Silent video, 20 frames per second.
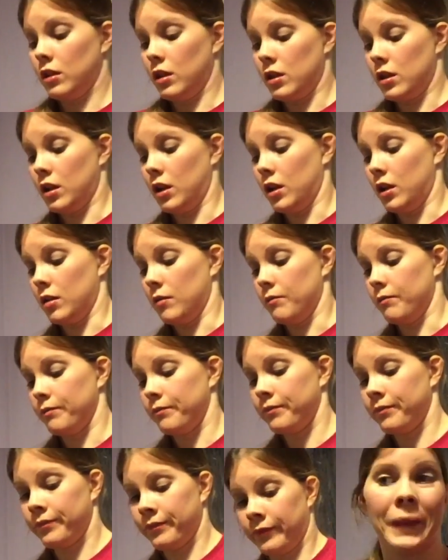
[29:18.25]

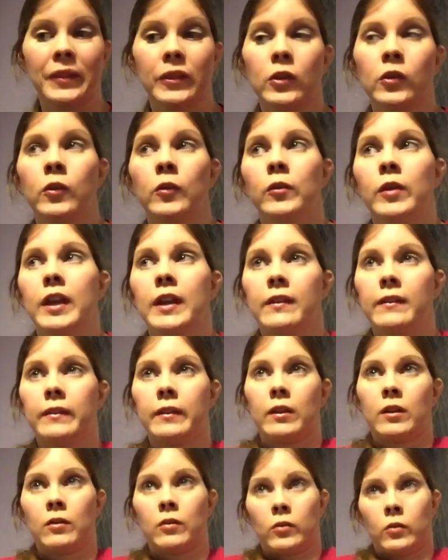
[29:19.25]
2 days
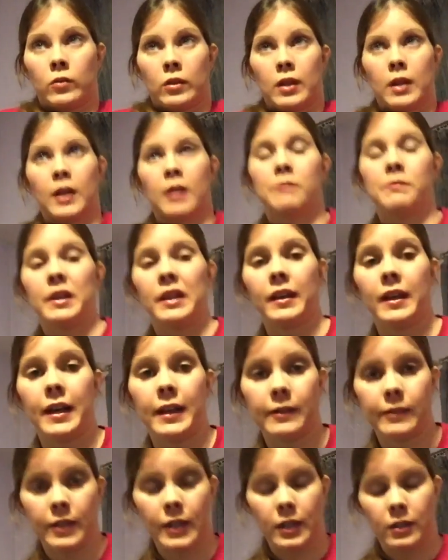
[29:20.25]
ago was when I had my
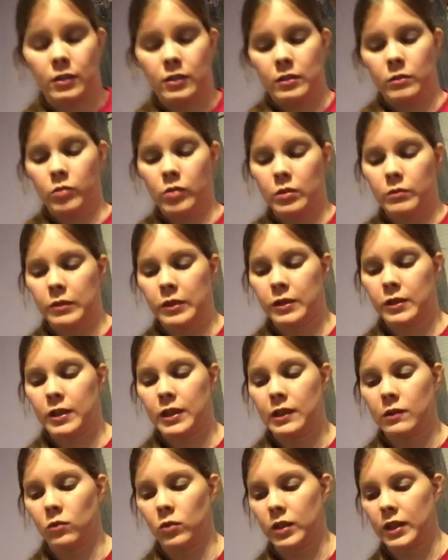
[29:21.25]
last doctor's appointment,
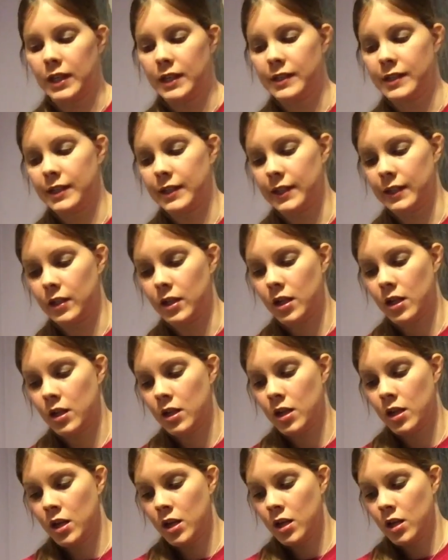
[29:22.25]
and what I did
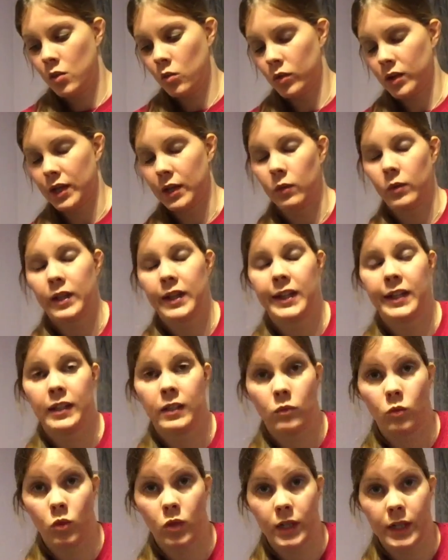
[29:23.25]
when I went
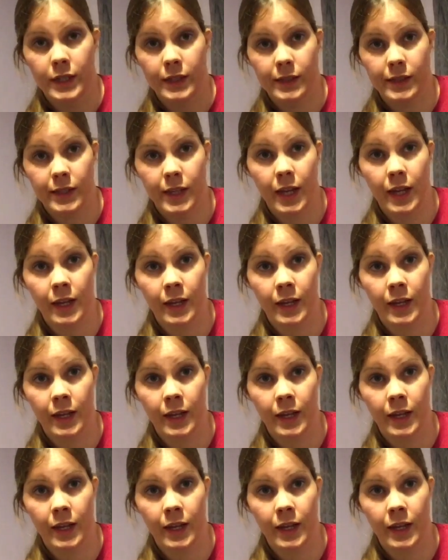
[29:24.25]
in was